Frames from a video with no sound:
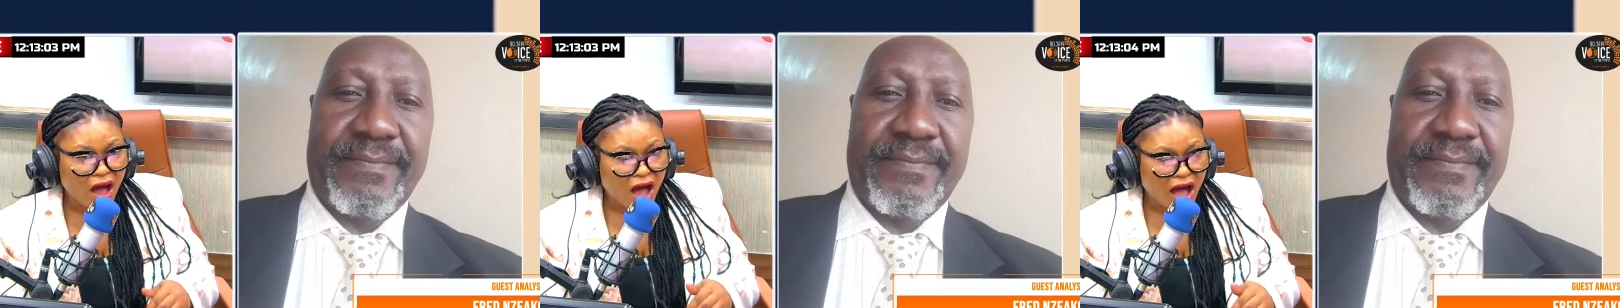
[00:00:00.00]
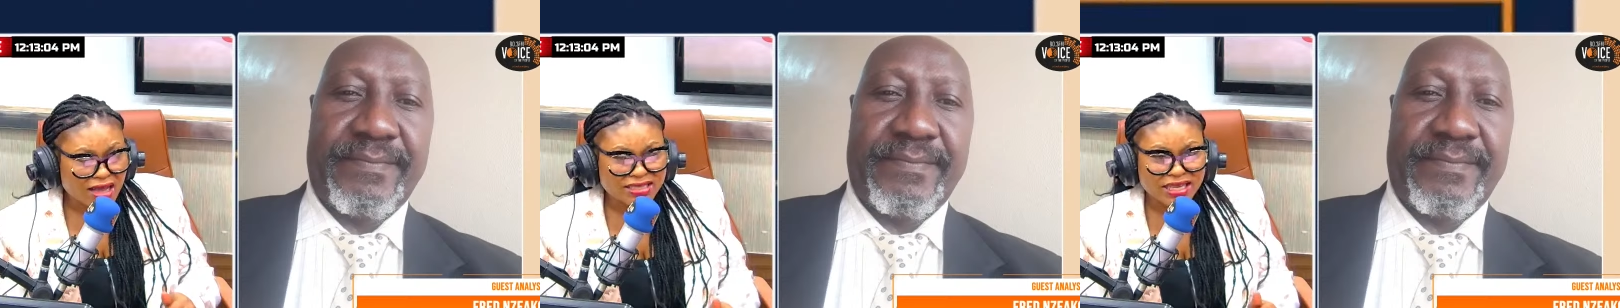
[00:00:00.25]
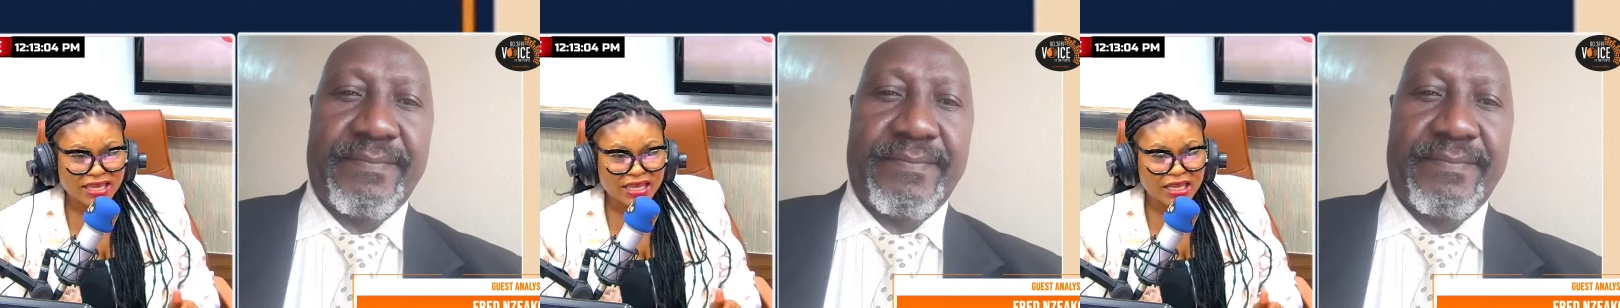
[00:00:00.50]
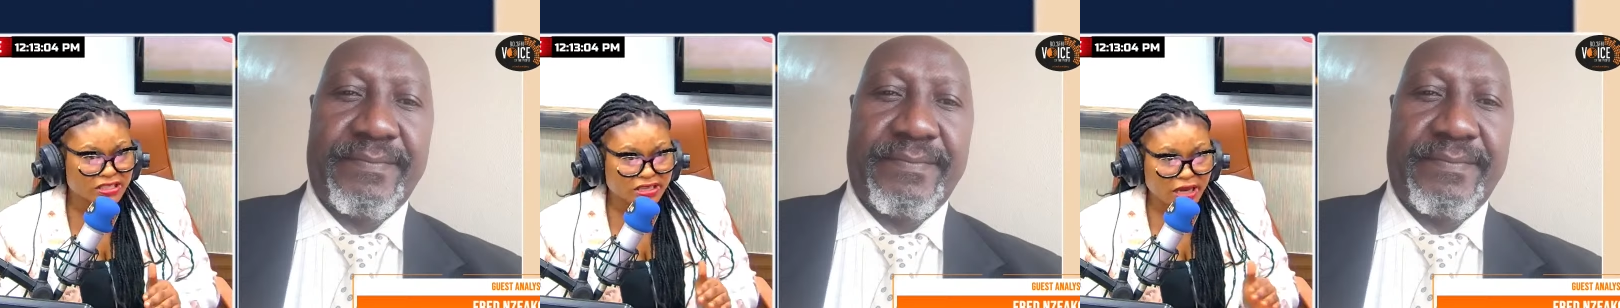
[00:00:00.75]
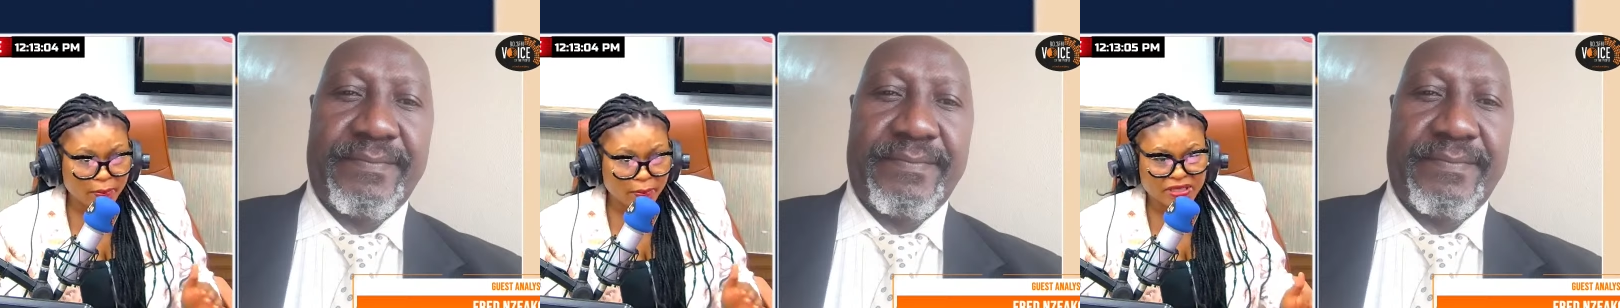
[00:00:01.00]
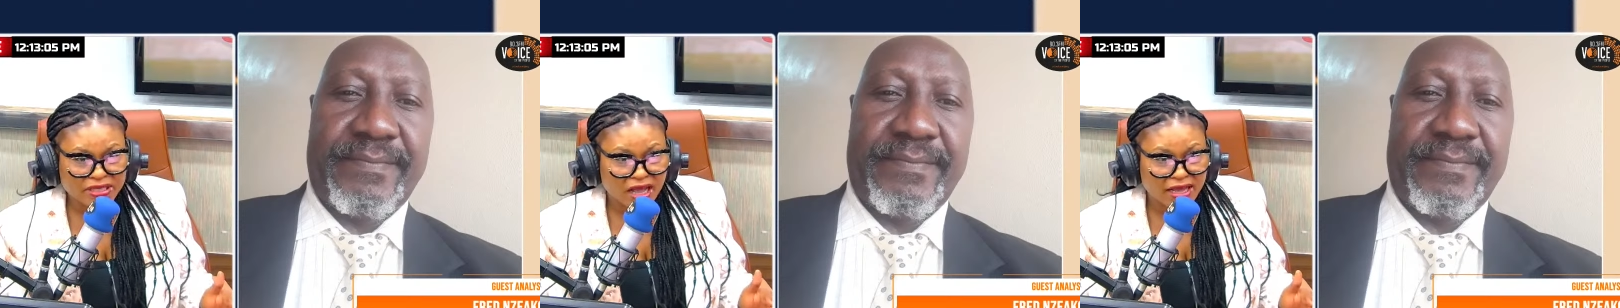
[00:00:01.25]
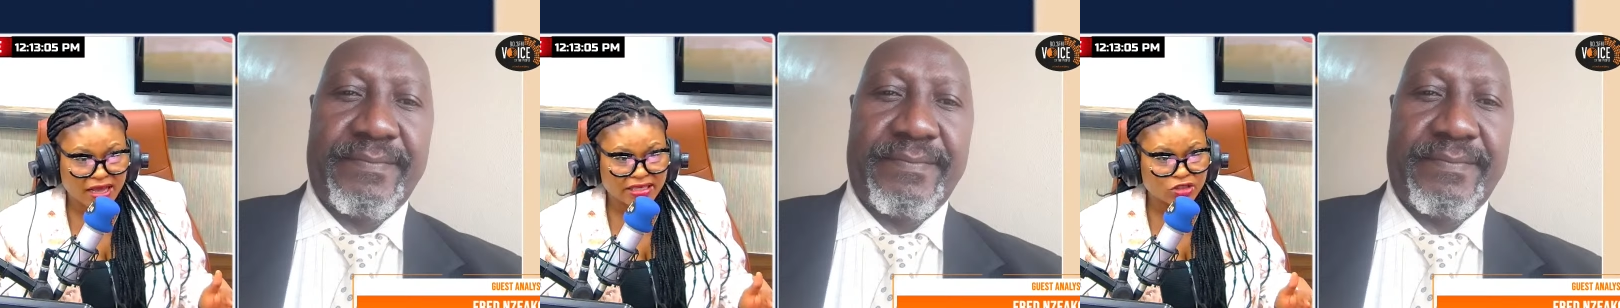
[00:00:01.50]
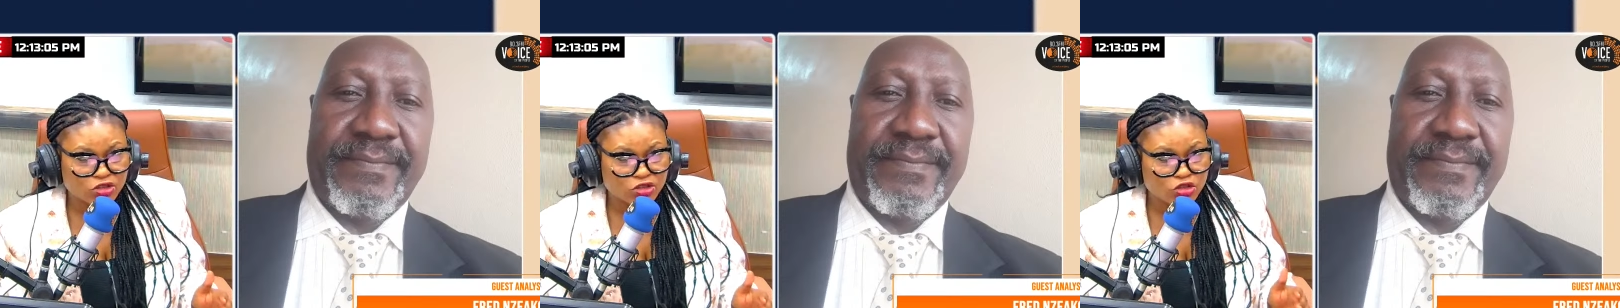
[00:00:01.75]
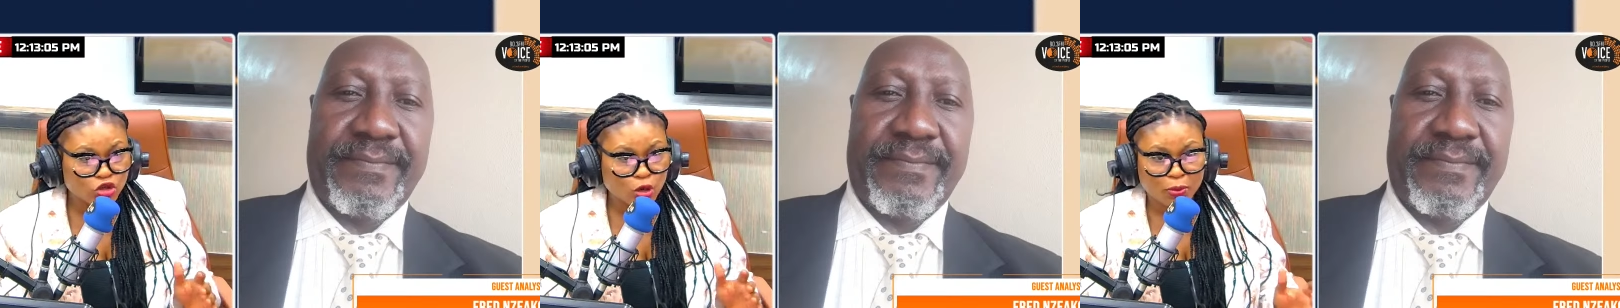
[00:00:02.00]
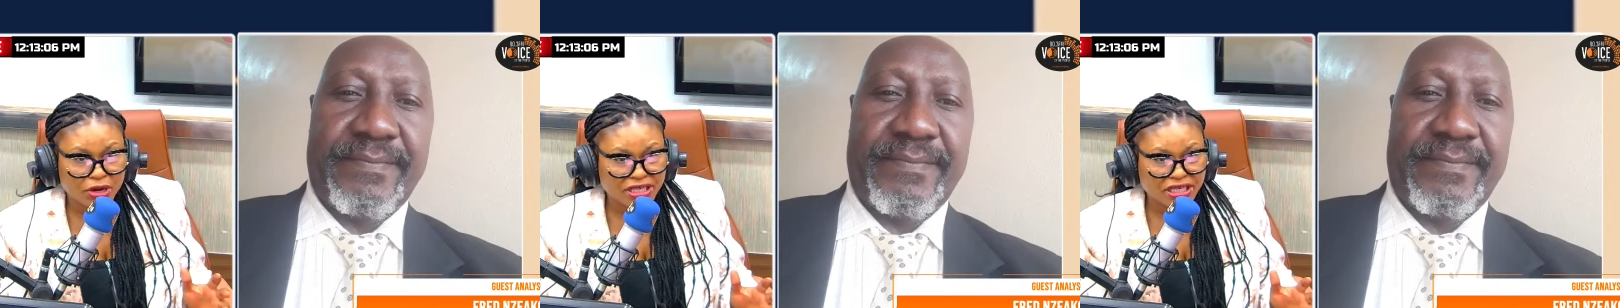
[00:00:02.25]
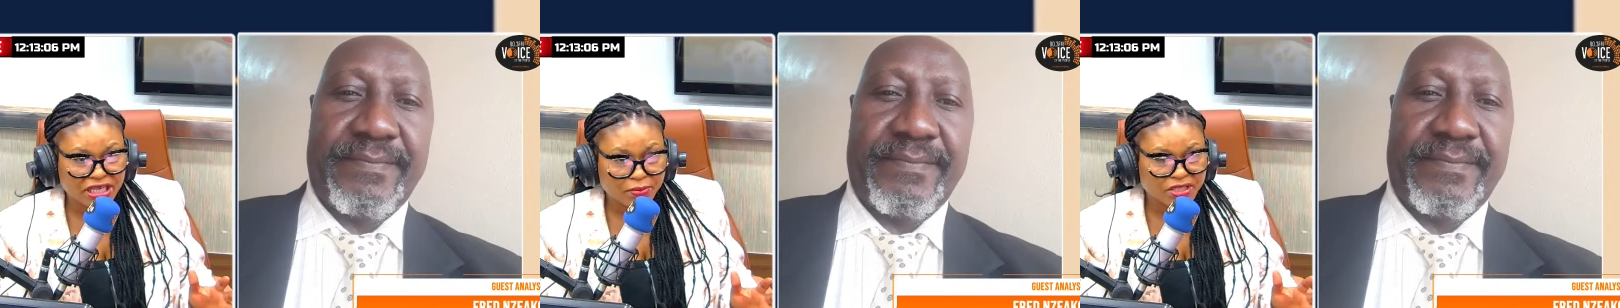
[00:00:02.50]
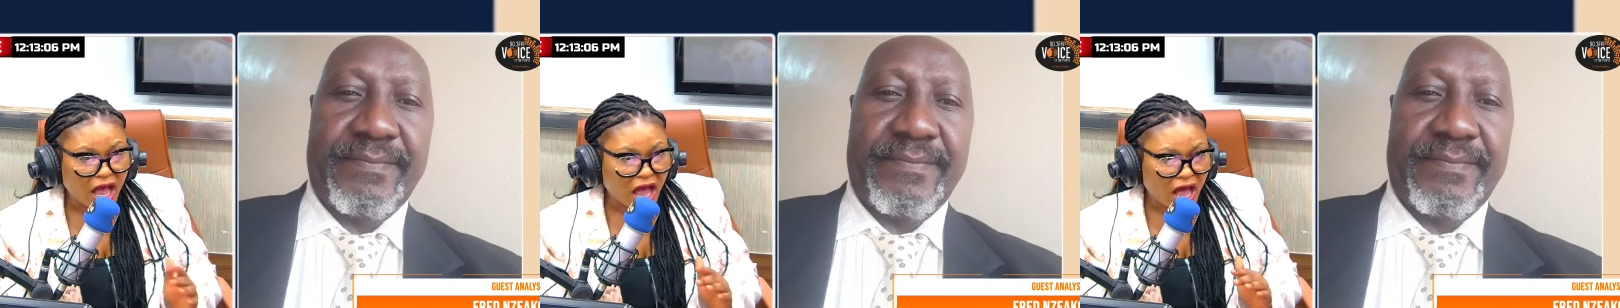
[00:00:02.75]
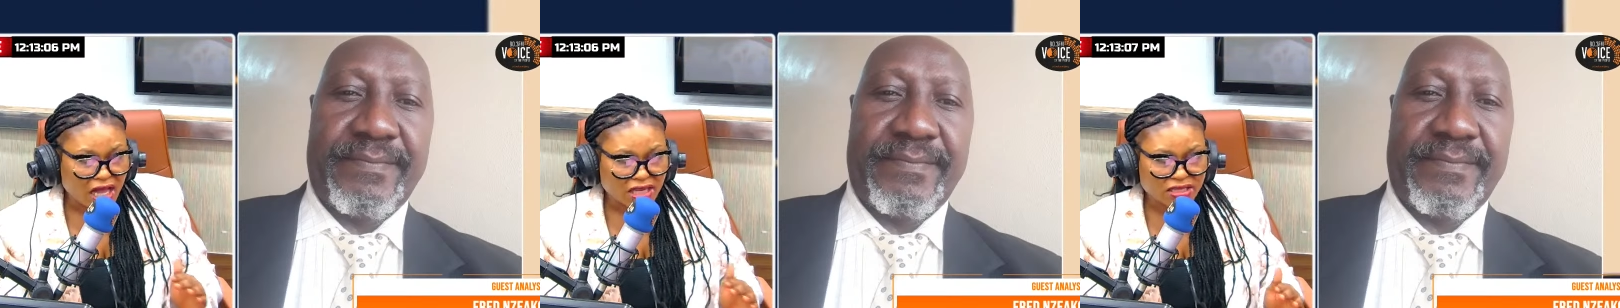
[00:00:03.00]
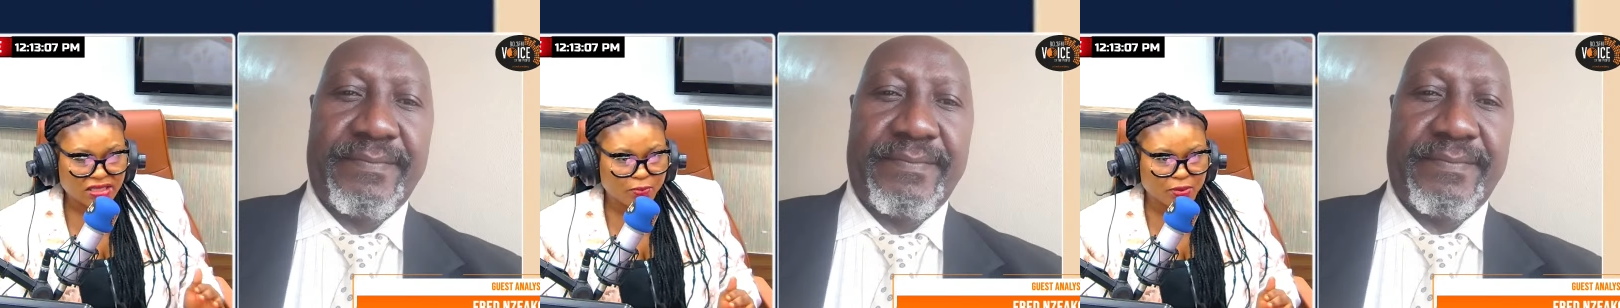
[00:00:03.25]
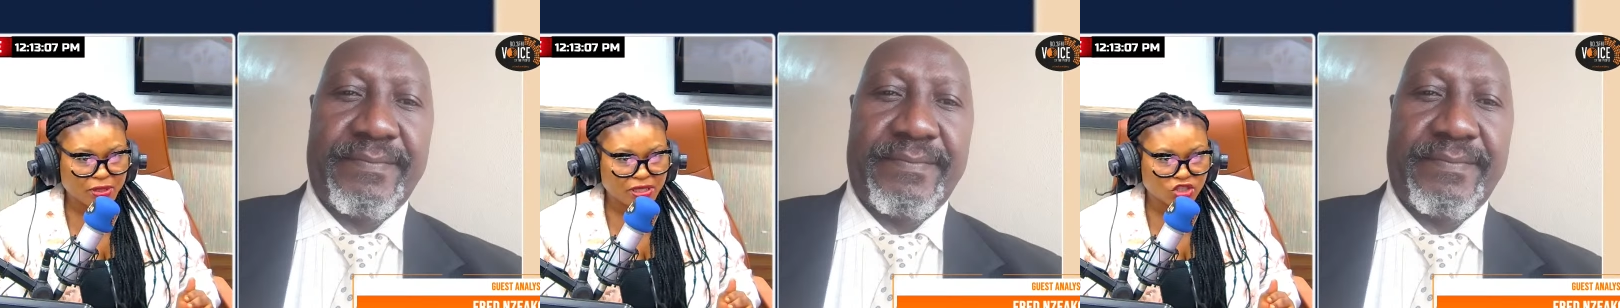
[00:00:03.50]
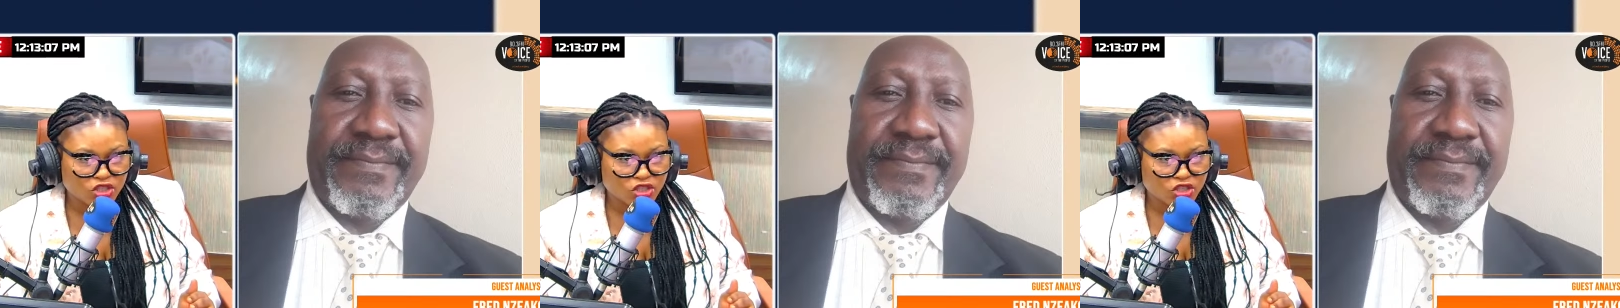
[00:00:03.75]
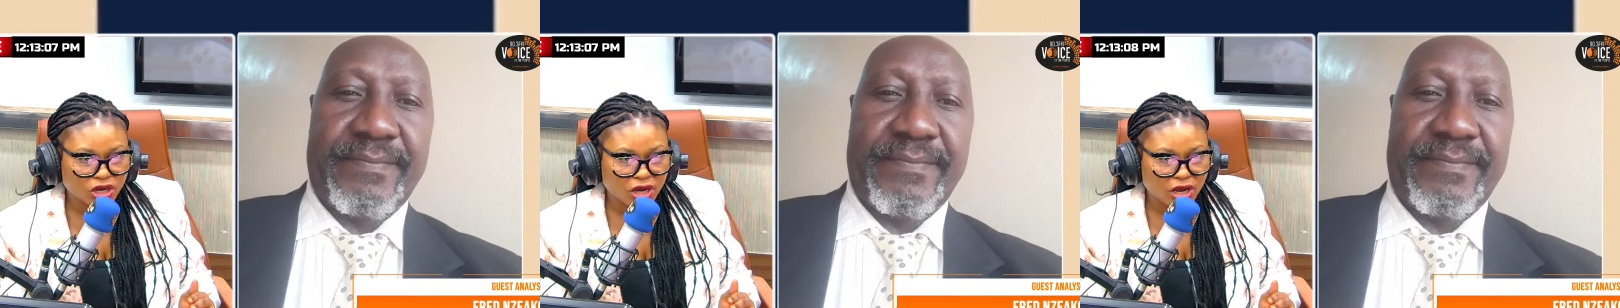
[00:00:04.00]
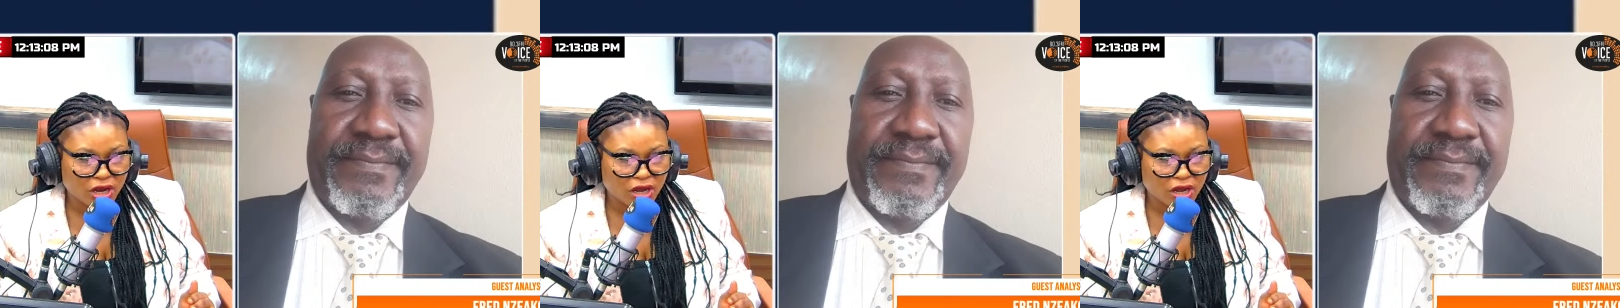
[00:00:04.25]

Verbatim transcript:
Speaker 1: asking him to step aside and stop parading himself as the APC chair,